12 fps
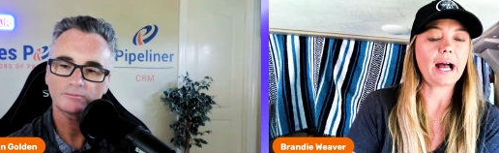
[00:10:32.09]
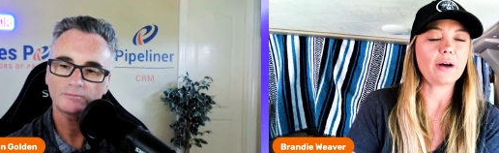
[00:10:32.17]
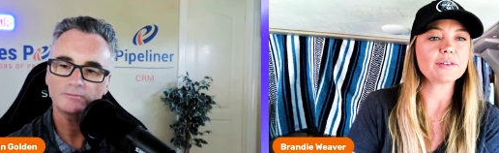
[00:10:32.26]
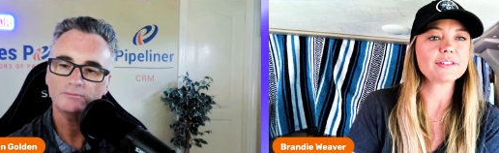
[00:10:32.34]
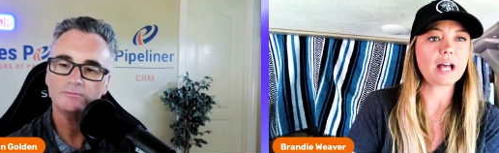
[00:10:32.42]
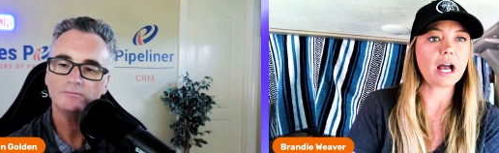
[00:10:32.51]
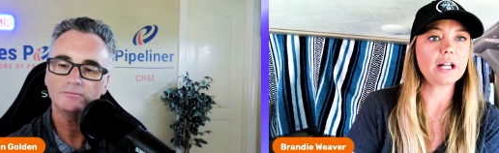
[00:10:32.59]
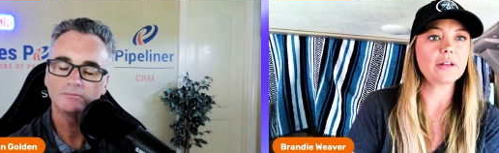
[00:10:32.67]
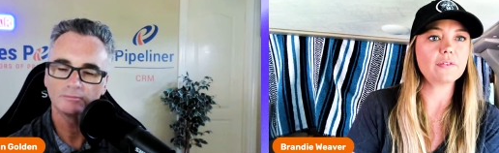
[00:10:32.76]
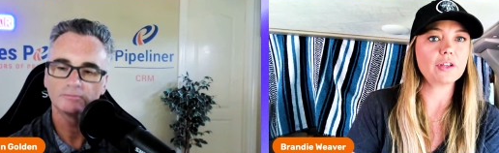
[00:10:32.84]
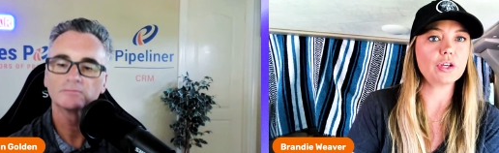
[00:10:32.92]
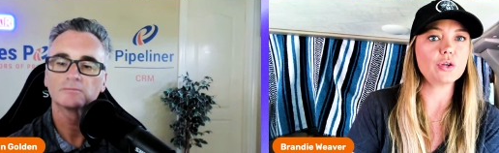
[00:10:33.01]
Speaker 1: outside
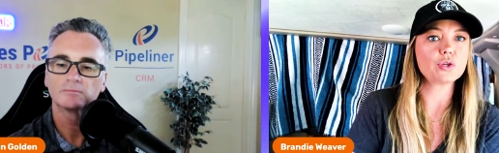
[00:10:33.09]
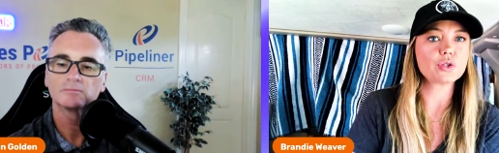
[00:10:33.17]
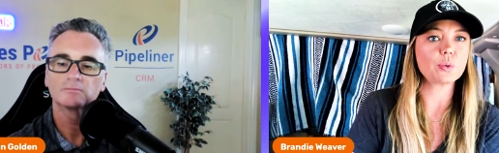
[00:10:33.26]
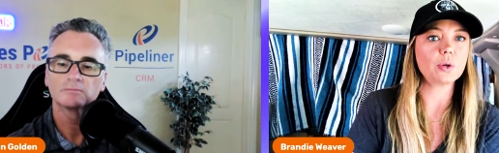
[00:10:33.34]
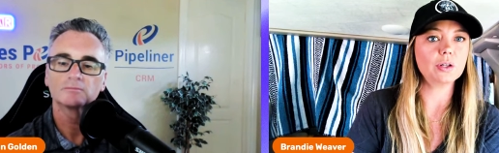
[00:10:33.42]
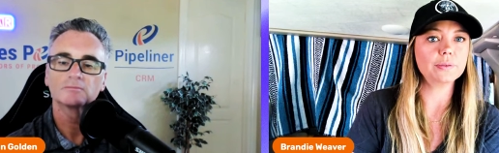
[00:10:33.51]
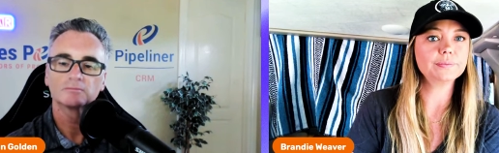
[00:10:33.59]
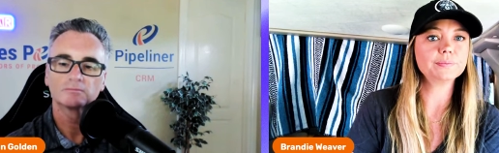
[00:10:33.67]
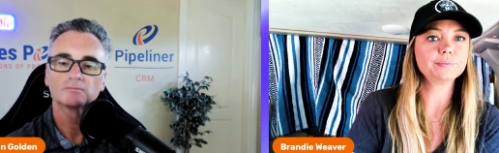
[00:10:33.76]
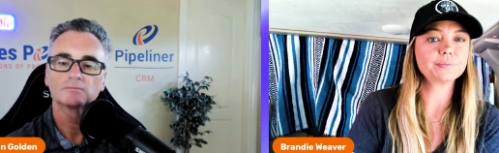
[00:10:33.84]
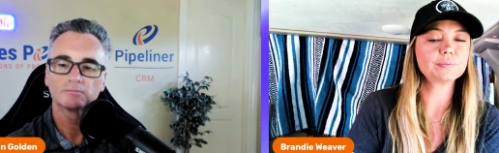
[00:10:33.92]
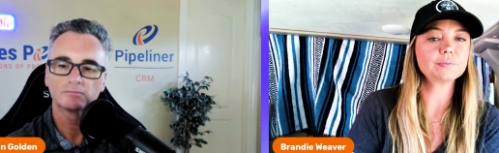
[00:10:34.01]
of the usual.
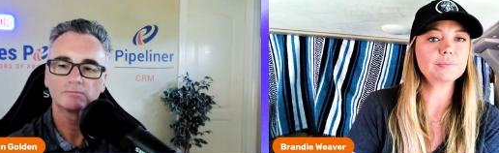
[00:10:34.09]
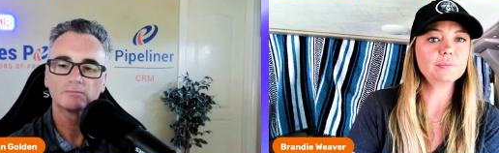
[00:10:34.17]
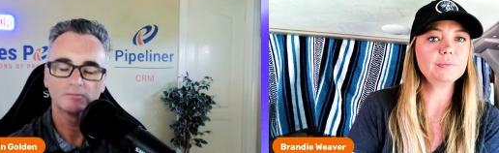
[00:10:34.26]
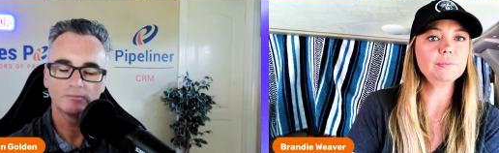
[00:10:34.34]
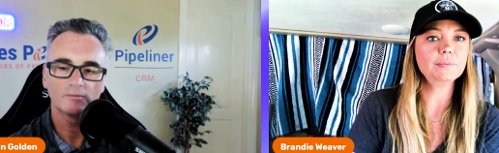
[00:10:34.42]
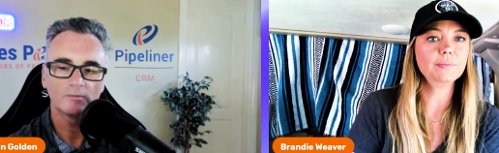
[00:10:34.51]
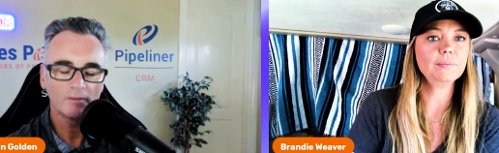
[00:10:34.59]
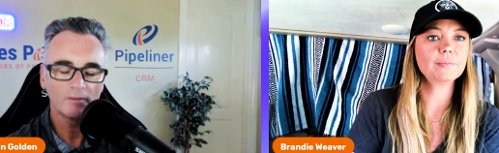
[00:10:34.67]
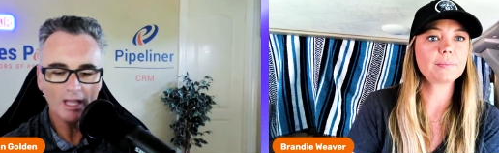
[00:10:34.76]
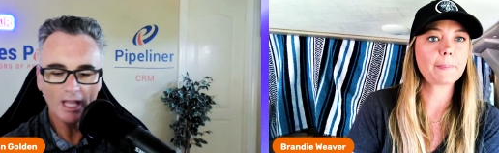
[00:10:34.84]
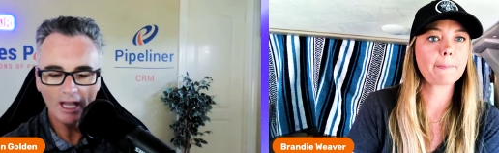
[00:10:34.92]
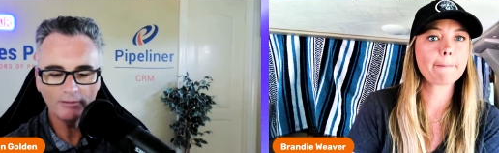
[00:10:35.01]
Speaker 2: Mm-hmm.
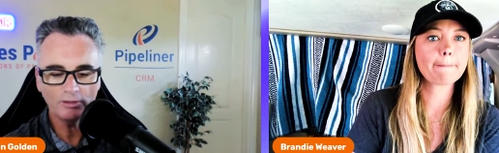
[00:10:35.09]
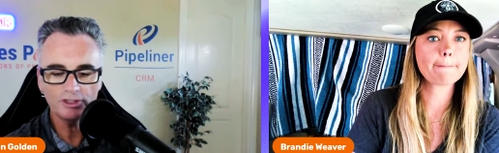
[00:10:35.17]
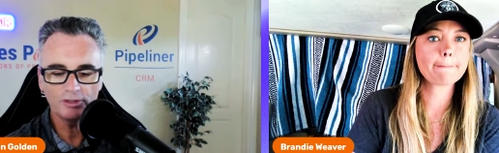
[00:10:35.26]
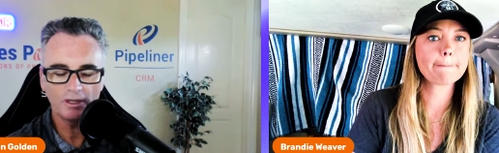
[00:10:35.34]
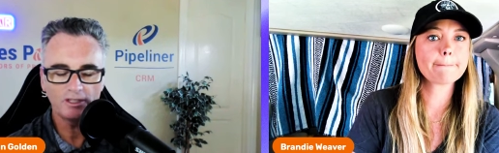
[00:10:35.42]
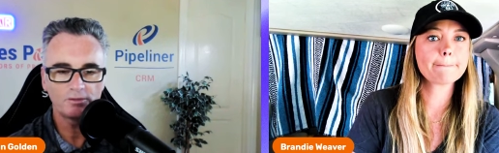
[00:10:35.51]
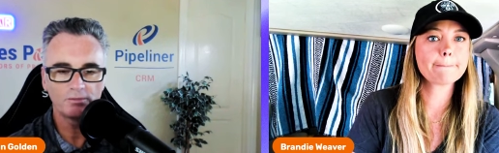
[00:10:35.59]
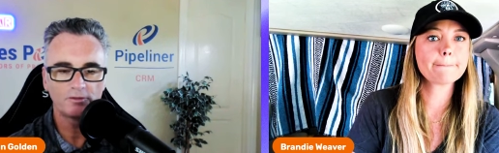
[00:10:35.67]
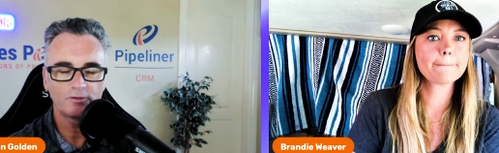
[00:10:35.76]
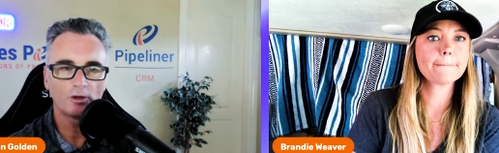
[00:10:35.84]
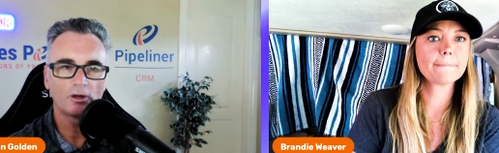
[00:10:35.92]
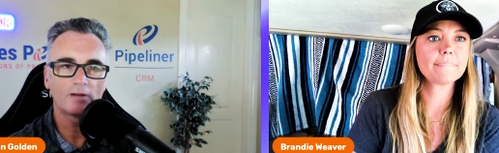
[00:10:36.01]
And what you mentioned
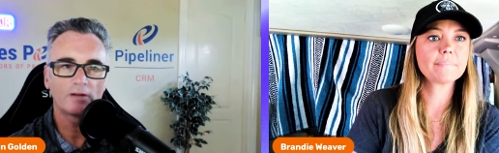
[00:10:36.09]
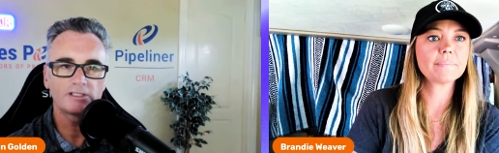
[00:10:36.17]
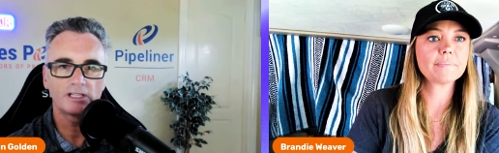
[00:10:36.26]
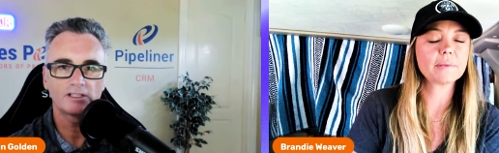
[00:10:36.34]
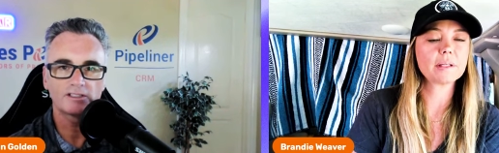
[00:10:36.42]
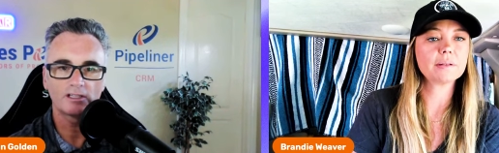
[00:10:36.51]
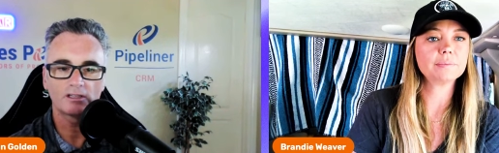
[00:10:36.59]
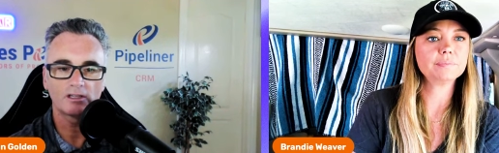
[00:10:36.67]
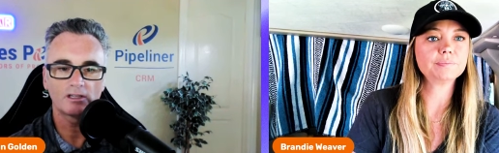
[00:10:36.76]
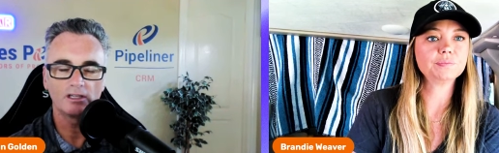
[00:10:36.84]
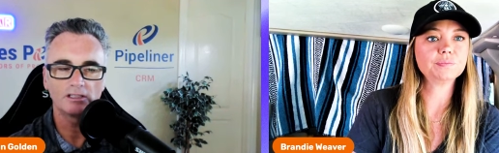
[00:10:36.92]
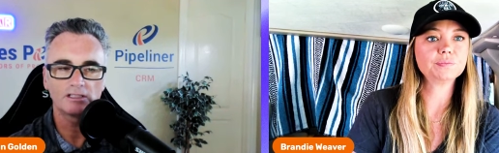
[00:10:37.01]
before, obviously it's in,
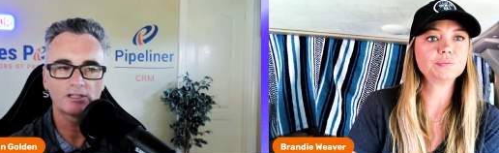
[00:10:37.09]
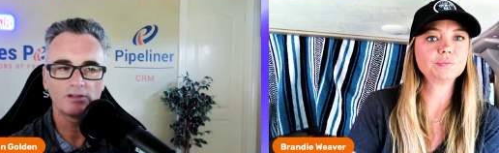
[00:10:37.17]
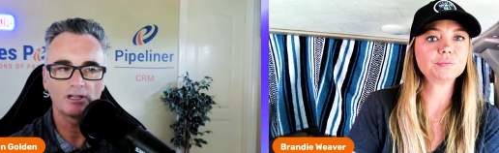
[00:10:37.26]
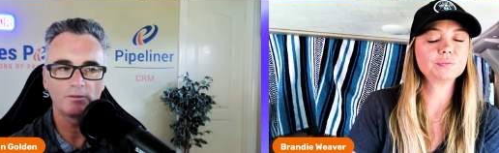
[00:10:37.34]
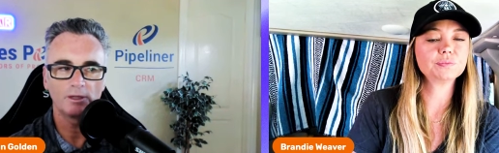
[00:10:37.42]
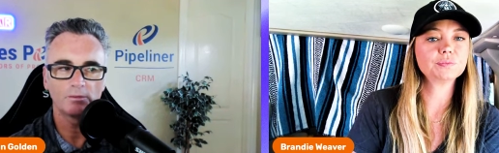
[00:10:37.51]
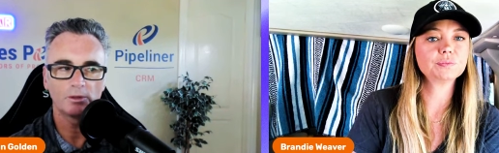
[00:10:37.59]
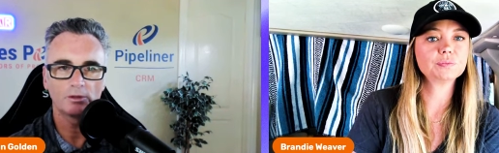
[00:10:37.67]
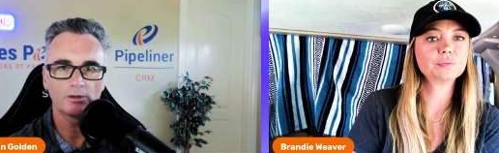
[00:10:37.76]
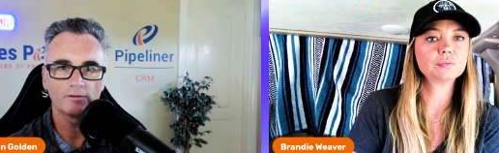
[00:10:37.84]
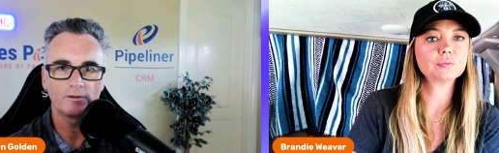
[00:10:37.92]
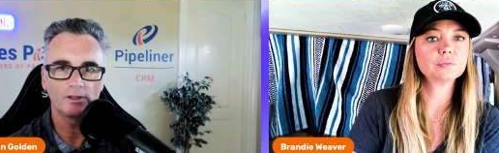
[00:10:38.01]
it's incredibly
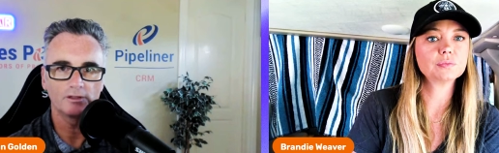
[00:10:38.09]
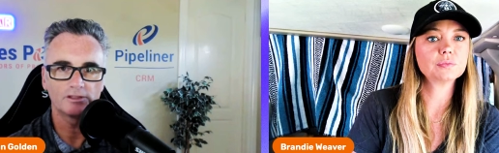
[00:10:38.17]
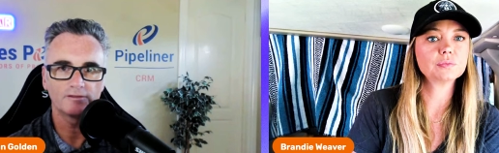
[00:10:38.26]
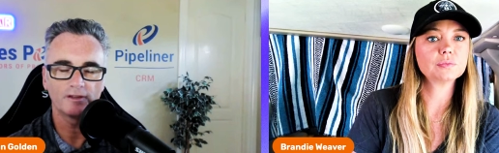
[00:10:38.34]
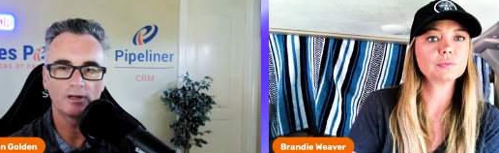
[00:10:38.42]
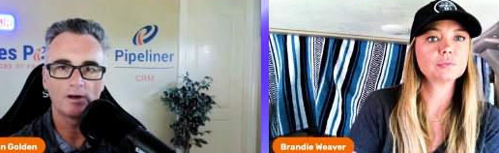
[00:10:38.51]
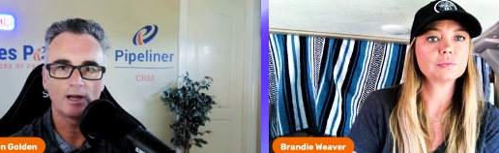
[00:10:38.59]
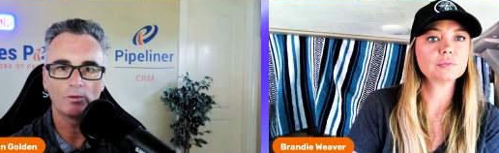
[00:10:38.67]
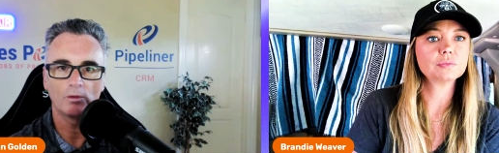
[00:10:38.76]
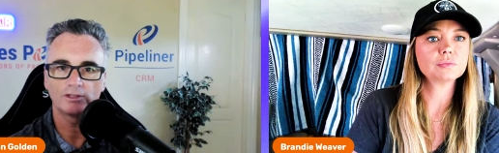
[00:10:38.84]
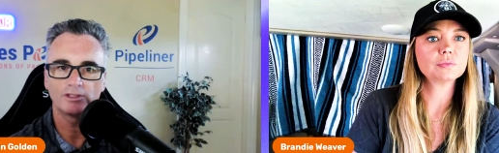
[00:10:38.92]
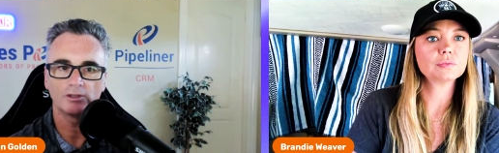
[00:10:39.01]
important for you to figure out
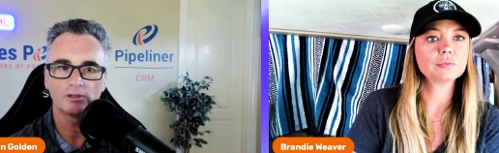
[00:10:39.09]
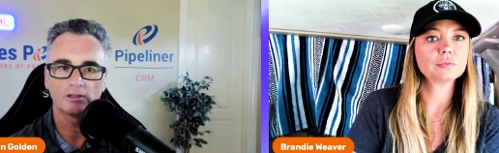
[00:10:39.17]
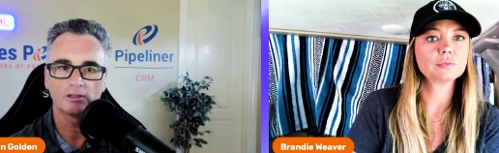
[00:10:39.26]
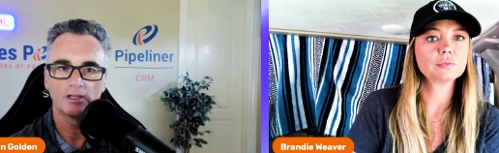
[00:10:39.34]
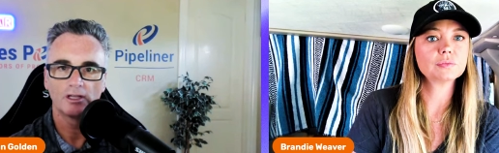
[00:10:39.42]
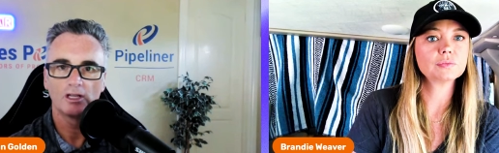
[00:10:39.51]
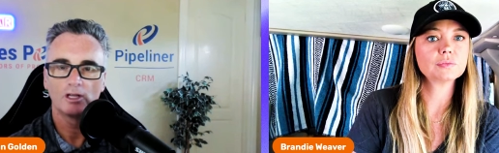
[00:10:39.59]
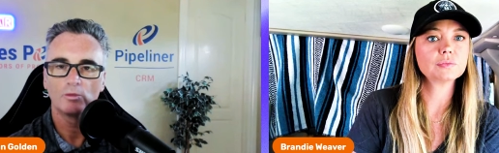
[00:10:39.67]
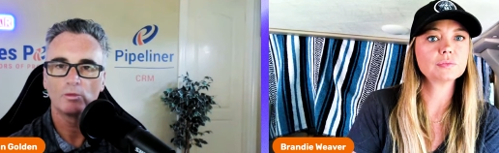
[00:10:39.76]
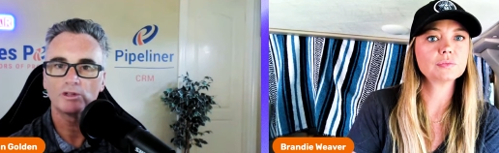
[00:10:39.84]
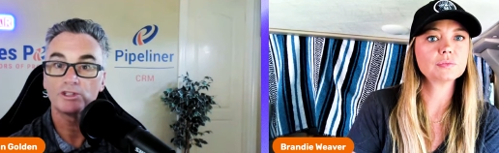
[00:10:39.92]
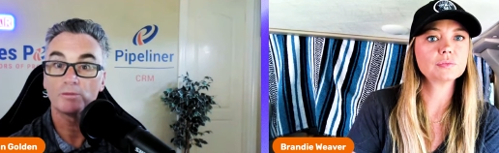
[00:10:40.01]
what your what your